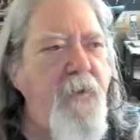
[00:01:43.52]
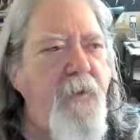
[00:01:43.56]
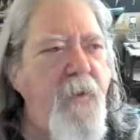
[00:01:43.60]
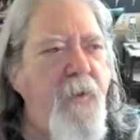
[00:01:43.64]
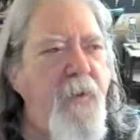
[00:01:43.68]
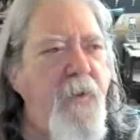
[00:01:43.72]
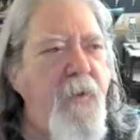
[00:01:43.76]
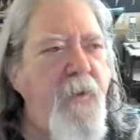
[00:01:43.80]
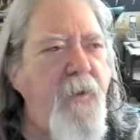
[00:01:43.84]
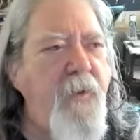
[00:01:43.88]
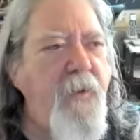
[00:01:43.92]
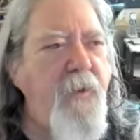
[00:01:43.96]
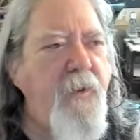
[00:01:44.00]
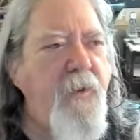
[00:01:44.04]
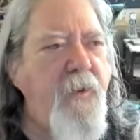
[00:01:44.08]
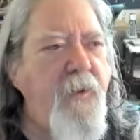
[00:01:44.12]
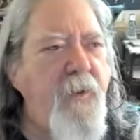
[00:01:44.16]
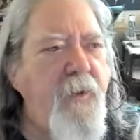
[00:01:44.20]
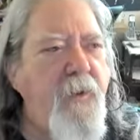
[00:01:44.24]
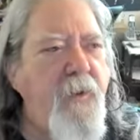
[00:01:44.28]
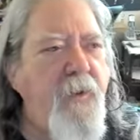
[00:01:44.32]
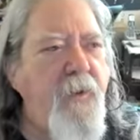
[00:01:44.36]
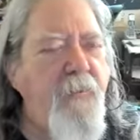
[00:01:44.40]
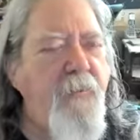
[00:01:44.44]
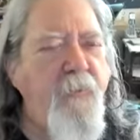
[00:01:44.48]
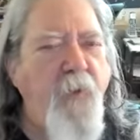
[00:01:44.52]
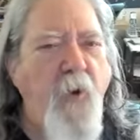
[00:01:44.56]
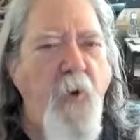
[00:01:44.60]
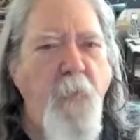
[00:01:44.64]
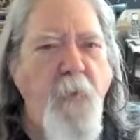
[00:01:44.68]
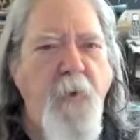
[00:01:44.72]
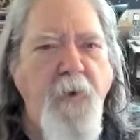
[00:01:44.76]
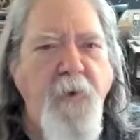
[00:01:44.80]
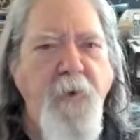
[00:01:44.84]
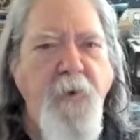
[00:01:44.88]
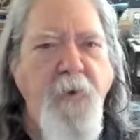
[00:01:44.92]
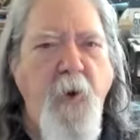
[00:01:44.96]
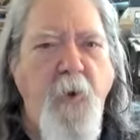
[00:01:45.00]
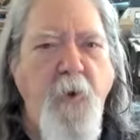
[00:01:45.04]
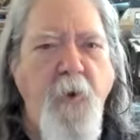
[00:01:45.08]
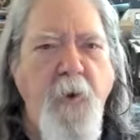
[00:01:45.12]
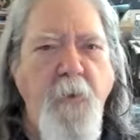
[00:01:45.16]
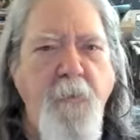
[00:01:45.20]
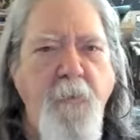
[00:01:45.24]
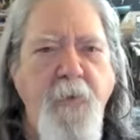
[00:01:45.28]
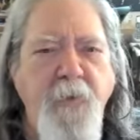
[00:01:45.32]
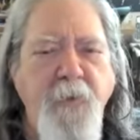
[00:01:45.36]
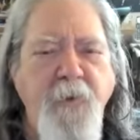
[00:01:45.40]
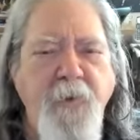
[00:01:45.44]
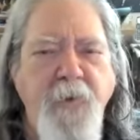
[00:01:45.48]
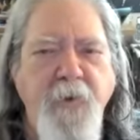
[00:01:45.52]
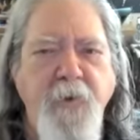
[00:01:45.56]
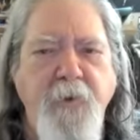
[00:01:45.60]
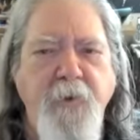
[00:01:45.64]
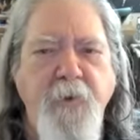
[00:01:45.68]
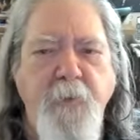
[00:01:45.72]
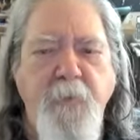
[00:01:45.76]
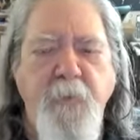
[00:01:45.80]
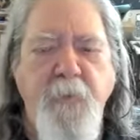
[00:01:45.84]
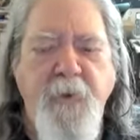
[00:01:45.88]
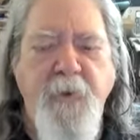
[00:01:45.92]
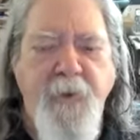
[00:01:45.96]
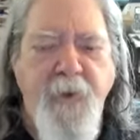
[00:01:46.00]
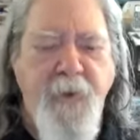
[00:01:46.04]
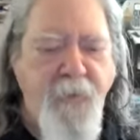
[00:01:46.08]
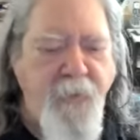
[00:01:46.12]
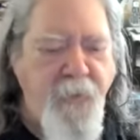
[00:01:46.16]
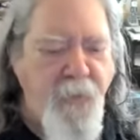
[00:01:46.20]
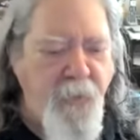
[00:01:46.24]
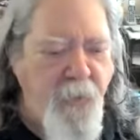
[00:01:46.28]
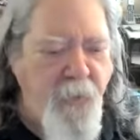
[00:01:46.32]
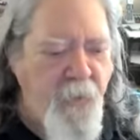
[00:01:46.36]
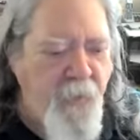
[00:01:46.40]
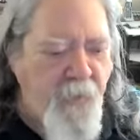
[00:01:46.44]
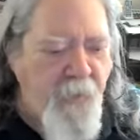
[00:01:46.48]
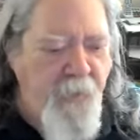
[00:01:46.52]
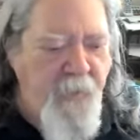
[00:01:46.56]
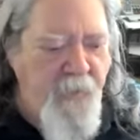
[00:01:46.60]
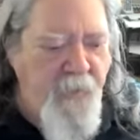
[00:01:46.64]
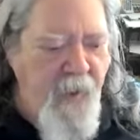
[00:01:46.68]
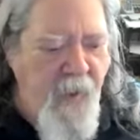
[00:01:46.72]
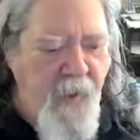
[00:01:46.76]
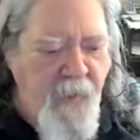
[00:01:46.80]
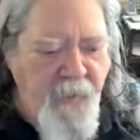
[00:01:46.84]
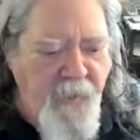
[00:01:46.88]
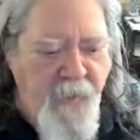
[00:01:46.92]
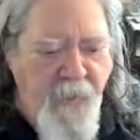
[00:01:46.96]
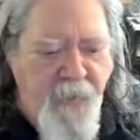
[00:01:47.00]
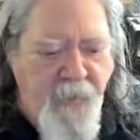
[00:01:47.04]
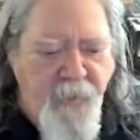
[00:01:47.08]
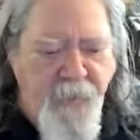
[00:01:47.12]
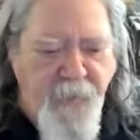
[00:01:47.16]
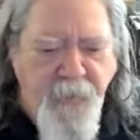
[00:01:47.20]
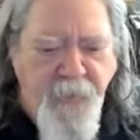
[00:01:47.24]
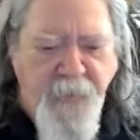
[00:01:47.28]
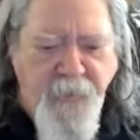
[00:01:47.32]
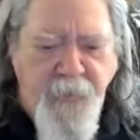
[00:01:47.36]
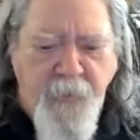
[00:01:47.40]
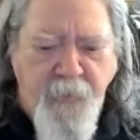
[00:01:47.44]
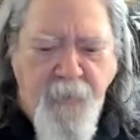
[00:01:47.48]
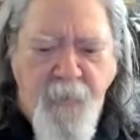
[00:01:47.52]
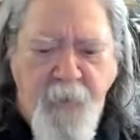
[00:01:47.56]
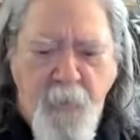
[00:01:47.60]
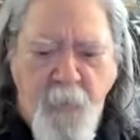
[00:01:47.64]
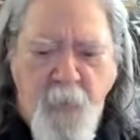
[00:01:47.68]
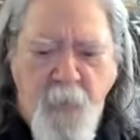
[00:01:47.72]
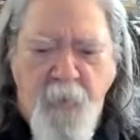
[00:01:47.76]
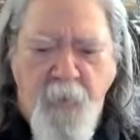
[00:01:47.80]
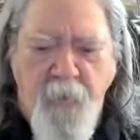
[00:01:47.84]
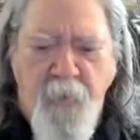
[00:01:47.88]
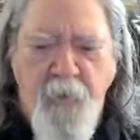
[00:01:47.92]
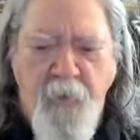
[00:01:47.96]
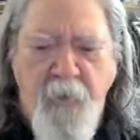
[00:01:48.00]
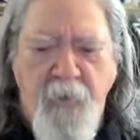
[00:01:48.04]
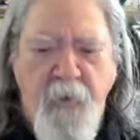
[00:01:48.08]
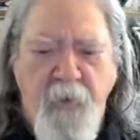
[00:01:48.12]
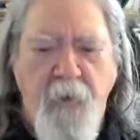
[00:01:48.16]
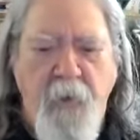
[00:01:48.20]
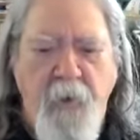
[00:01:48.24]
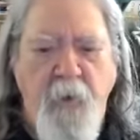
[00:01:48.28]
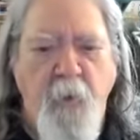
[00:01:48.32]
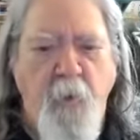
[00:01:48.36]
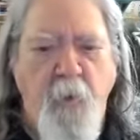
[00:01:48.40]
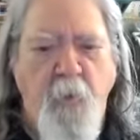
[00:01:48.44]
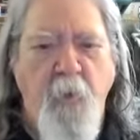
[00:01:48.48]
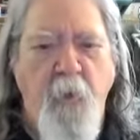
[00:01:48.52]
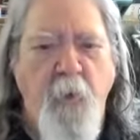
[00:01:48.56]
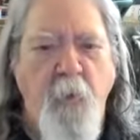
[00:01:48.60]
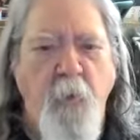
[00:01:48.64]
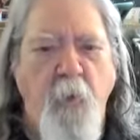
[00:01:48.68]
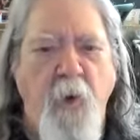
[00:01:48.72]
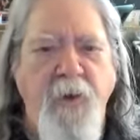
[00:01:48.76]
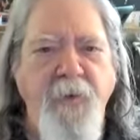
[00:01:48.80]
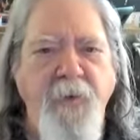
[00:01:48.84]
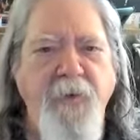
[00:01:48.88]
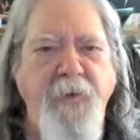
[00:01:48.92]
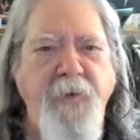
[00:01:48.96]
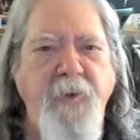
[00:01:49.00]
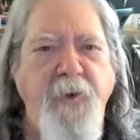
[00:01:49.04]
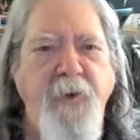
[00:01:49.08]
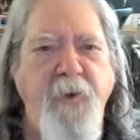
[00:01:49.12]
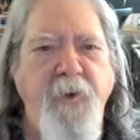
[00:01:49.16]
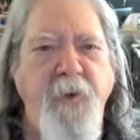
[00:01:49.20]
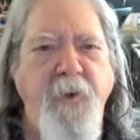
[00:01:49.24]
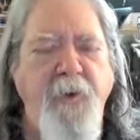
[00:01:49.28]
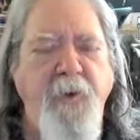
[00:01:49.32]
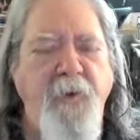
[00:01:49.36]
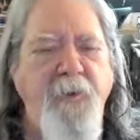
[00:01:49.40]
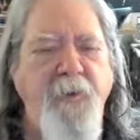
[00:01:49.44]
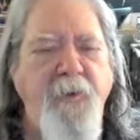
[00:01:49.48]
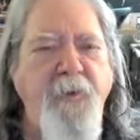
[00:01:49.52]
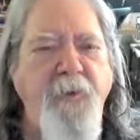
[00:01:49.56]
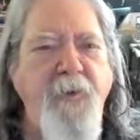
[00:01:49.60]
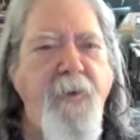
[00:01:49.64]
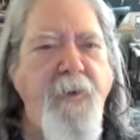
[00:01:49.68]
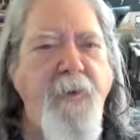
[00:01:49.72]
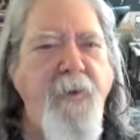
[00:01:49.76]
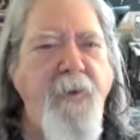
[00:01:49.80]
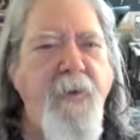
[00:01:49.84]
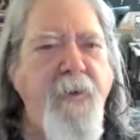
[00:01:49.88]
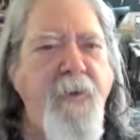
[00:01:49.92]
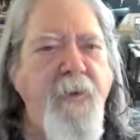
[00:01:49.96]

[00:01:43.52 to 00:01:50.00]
uh, formal yoga position, but that's certainly not necessary. We're, we're Westerners.